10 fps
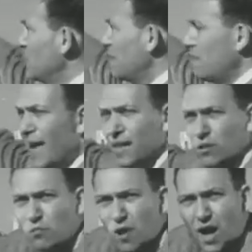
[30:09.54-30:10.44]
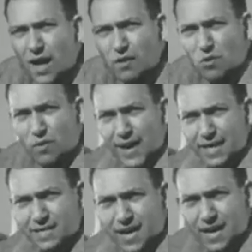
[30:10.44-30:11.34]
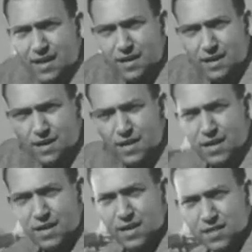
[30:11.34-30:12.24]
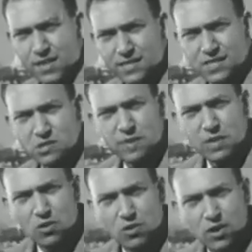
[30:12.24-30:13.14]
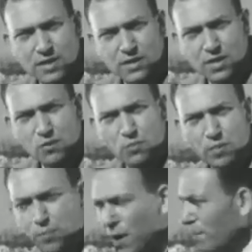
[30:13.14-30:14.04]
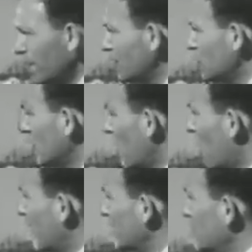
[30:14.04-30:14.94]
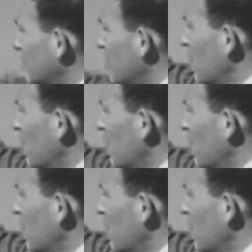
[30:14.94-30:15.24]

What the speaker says: to the metal rod or antenna. This is because we're pumping charge